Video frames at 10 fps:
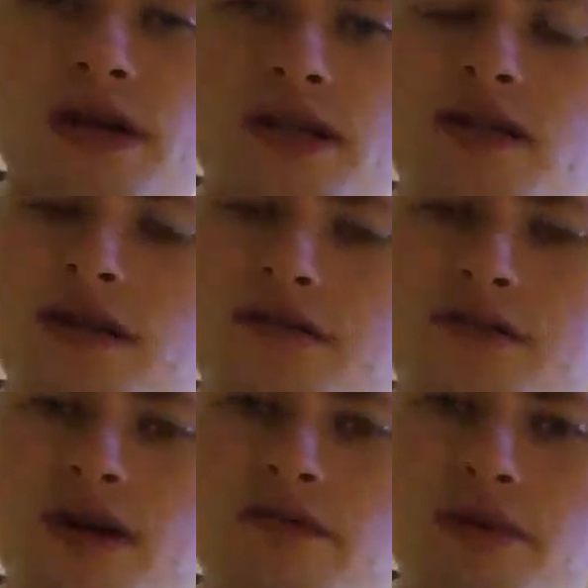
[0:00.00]
Idnef. So we'll
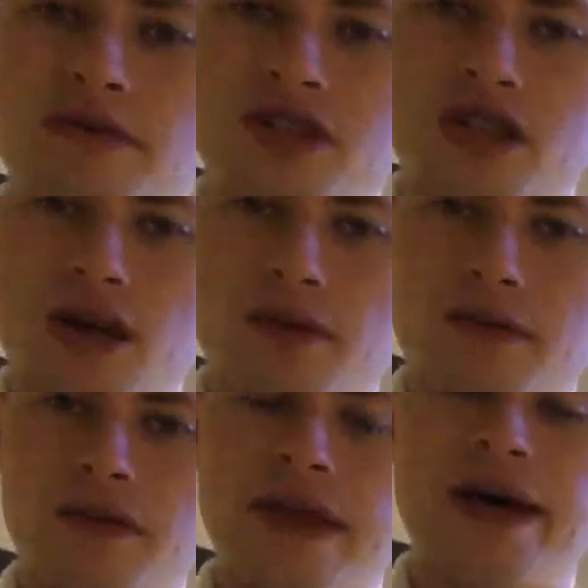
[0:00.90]
have a bit of a chat about
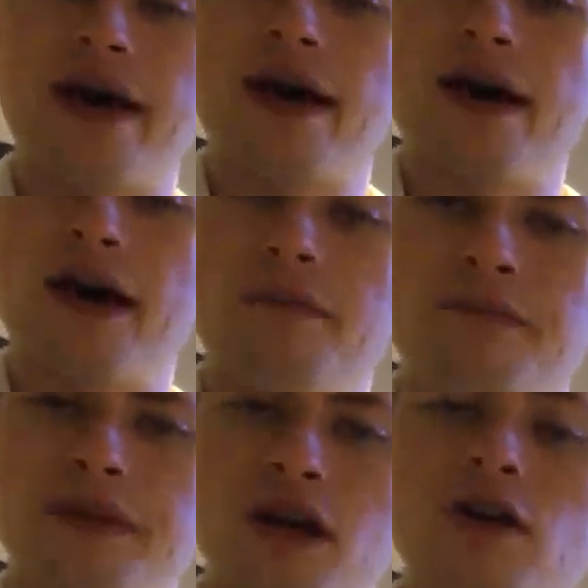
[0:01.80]
that.
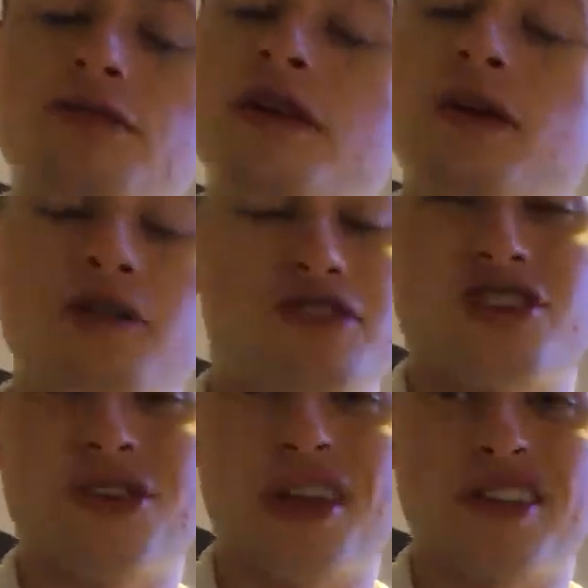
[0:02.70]
Hopefully try and
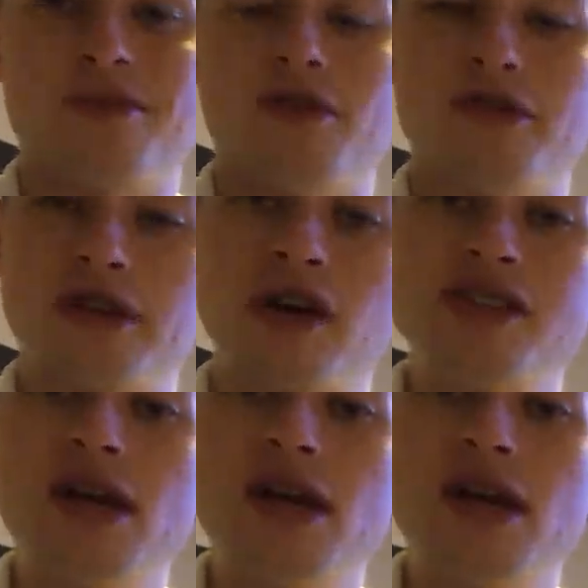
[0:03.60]
do that tomorrow for you guys.